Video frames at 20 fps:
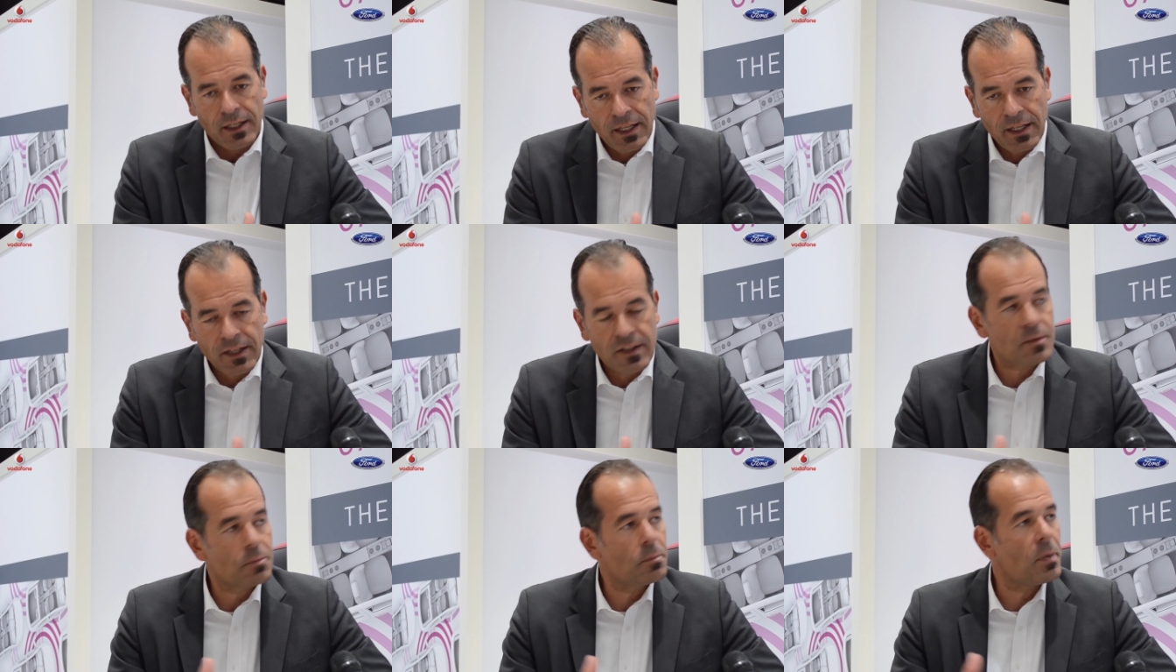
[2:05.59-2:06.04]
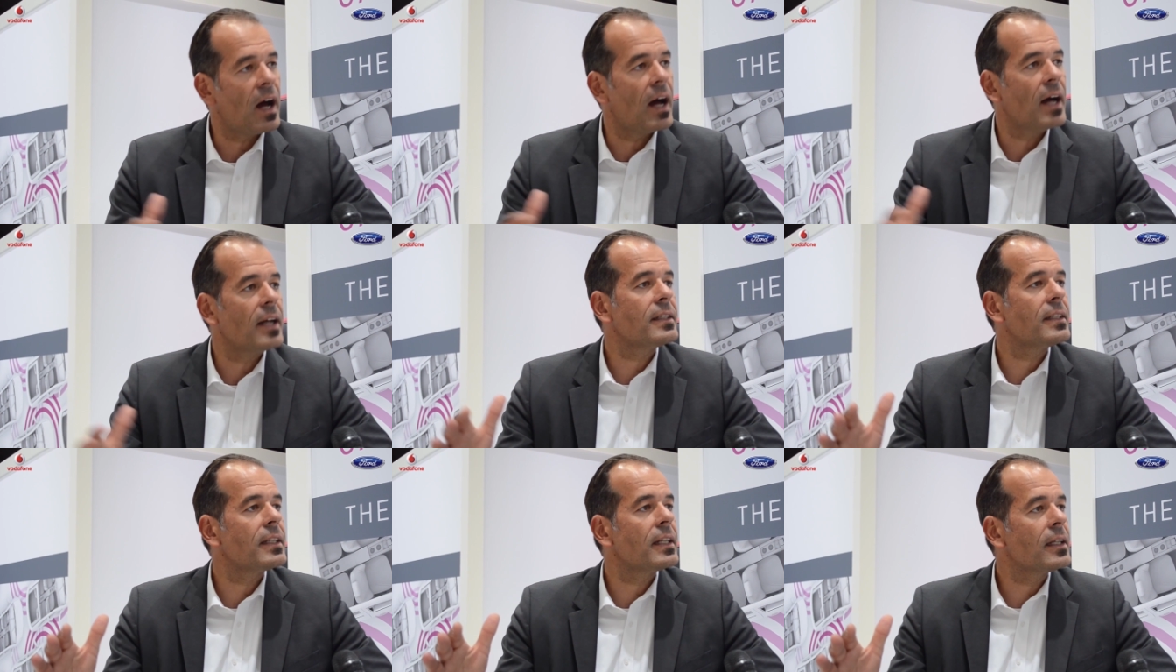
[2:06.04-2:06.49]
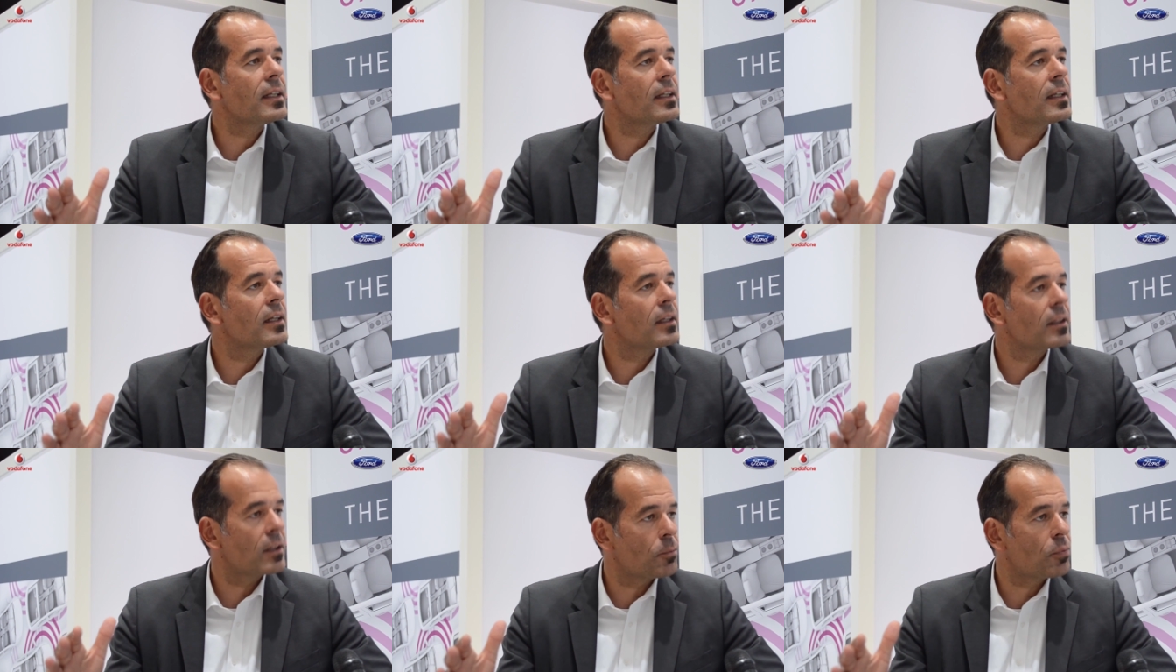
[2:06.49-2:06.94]
expanding
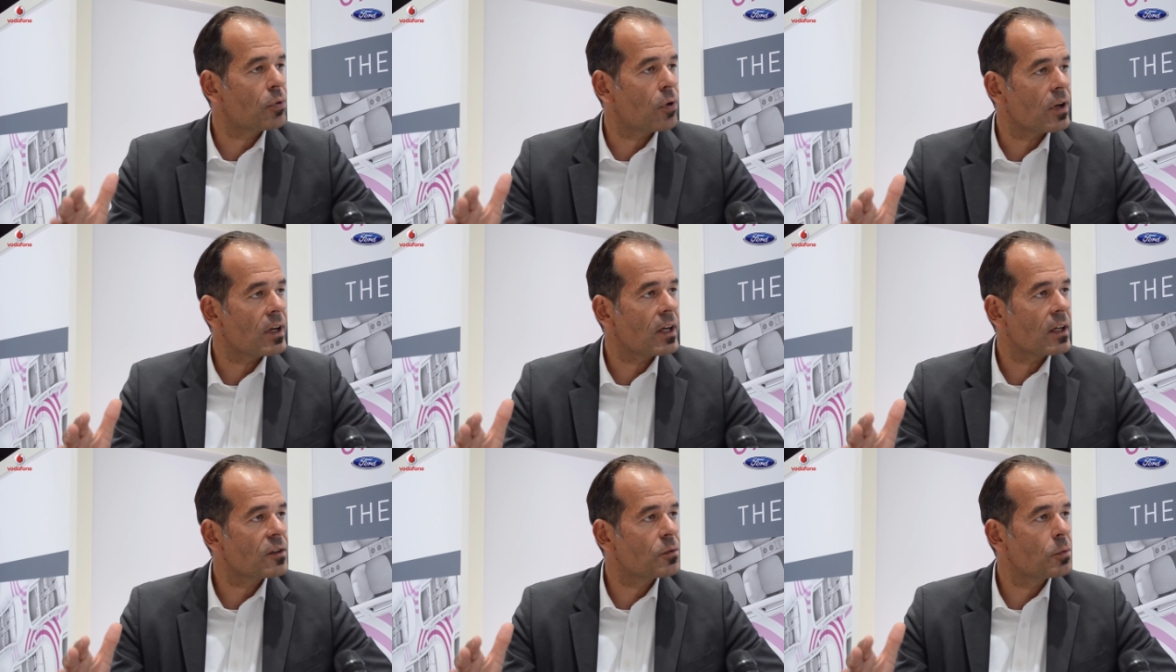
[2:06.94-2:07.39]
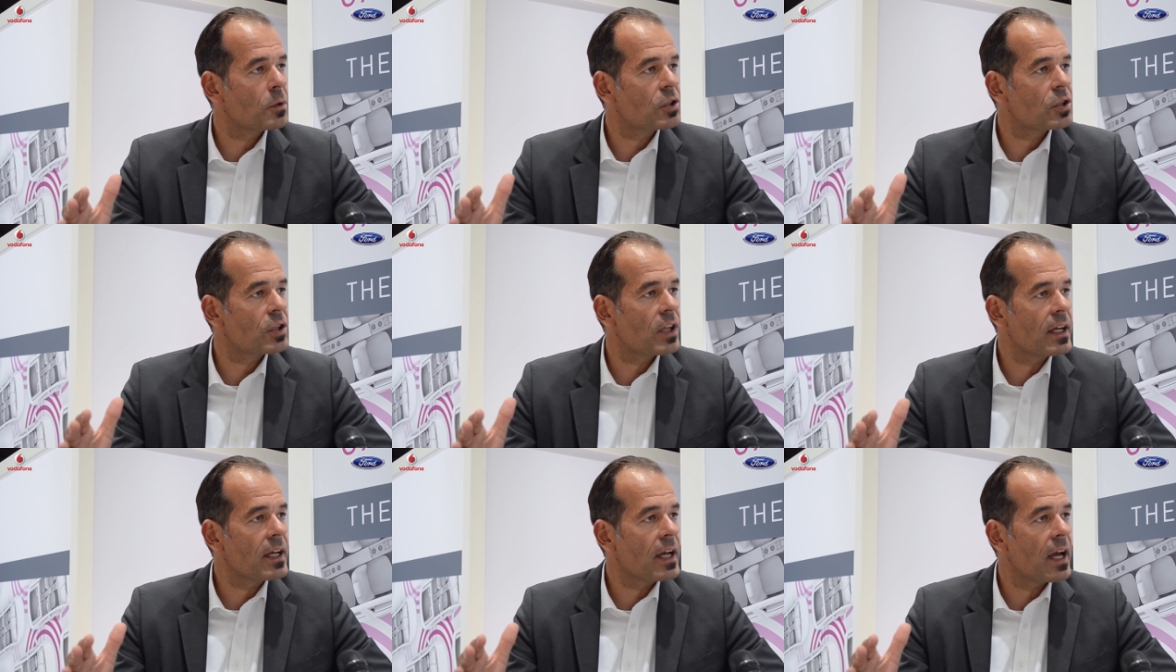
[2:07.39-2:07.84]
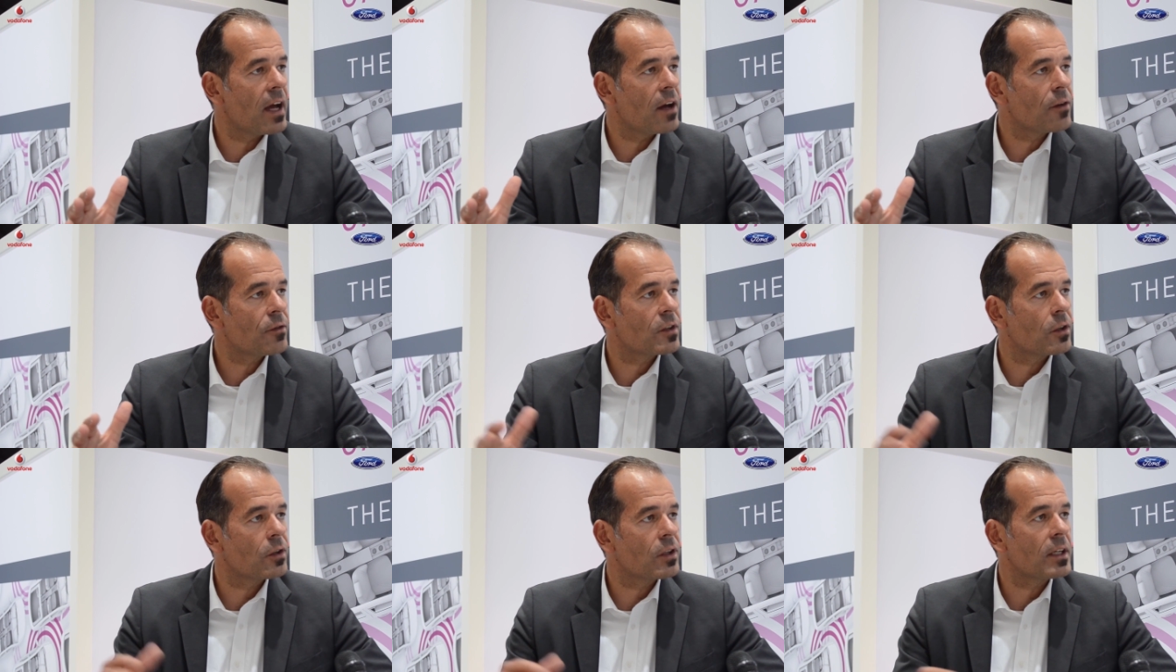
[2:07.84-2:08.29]
the products which they
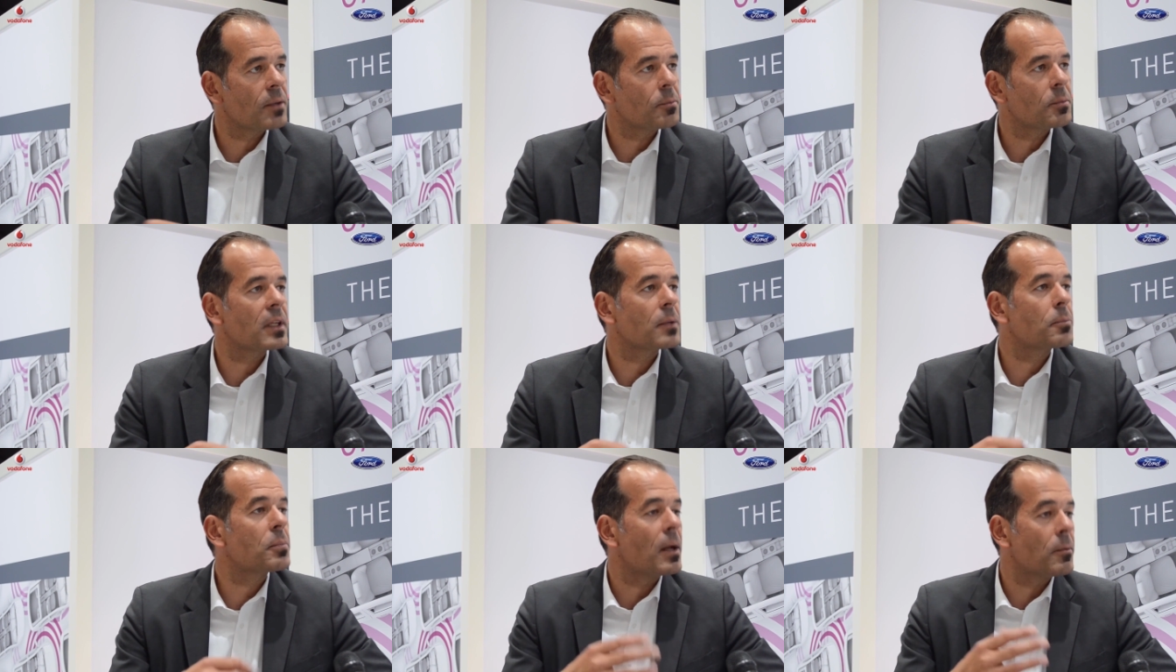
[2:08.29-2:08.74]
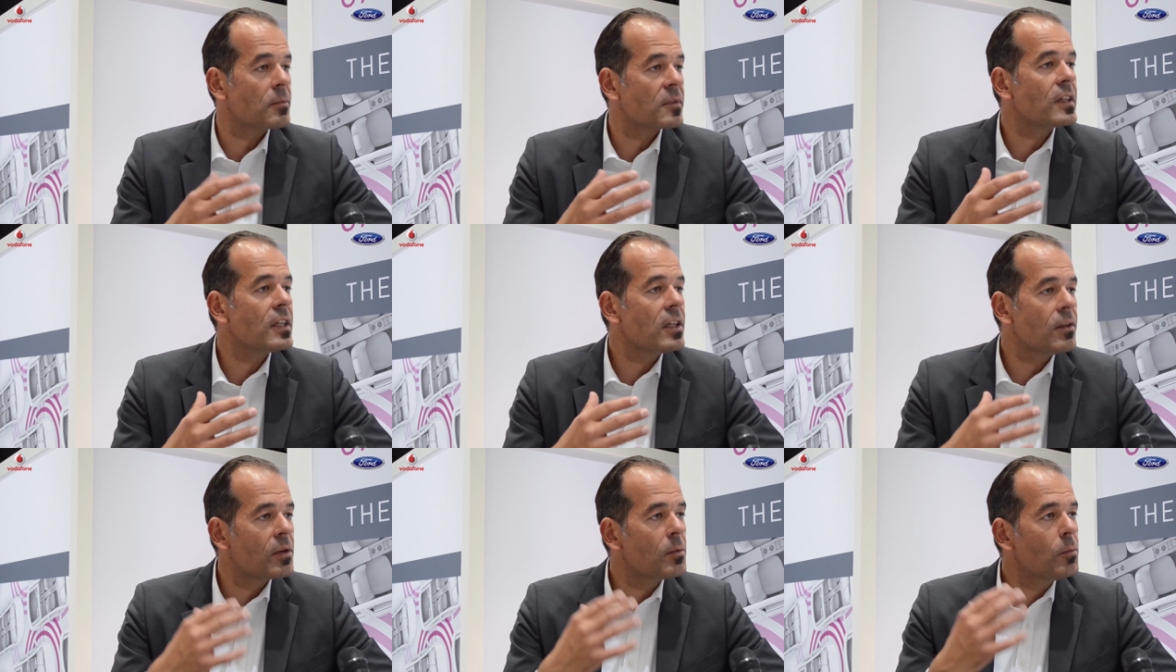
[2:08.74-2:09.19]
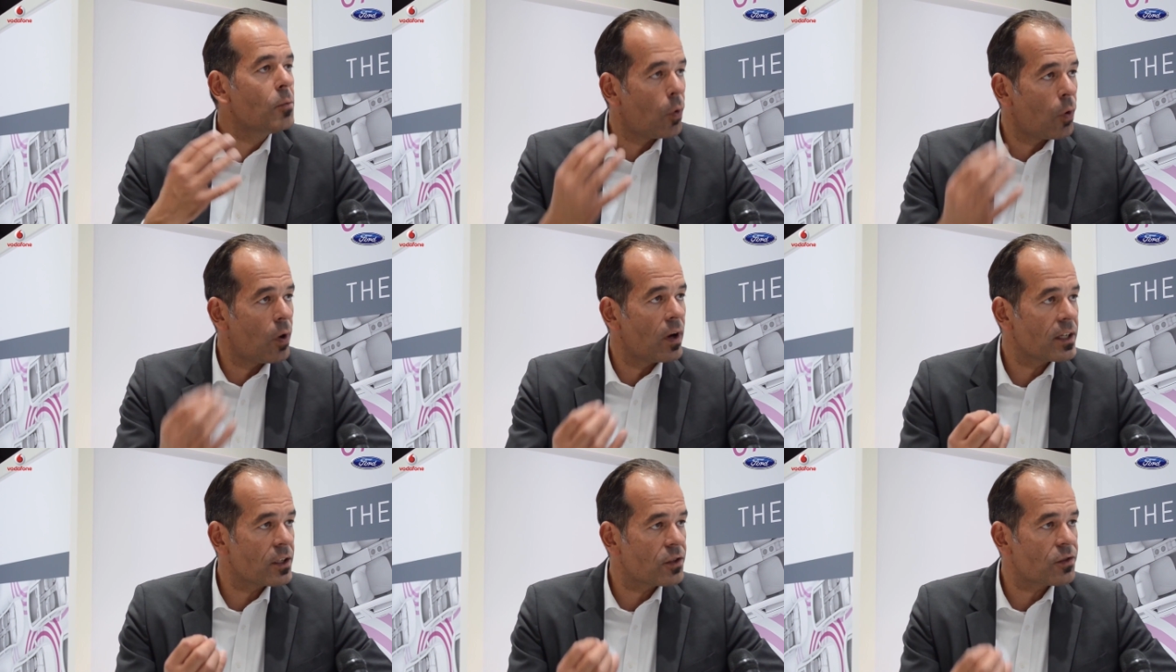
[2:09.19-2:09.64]
have so that it becomes even
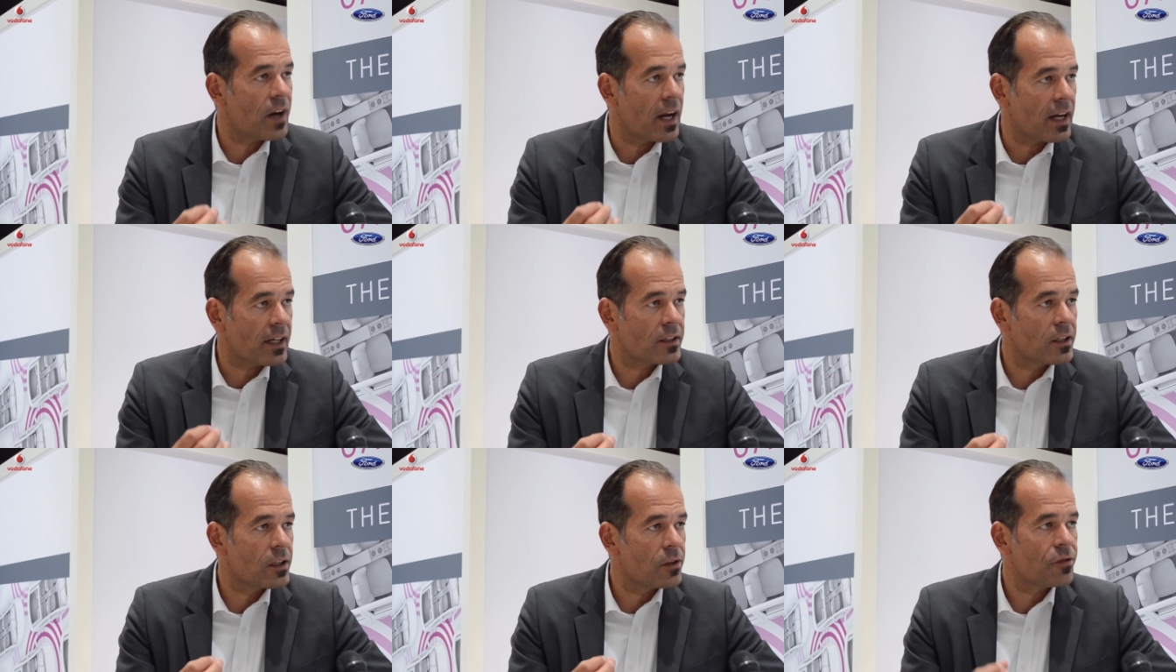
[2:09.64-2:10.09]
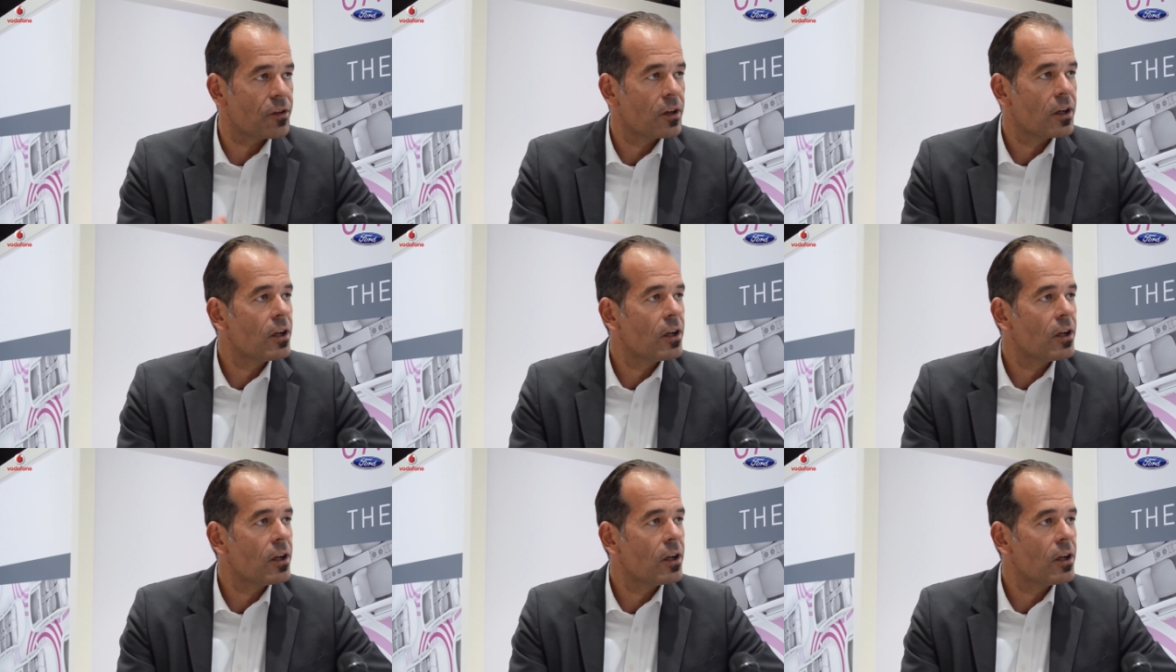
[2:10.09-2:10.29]
more attractive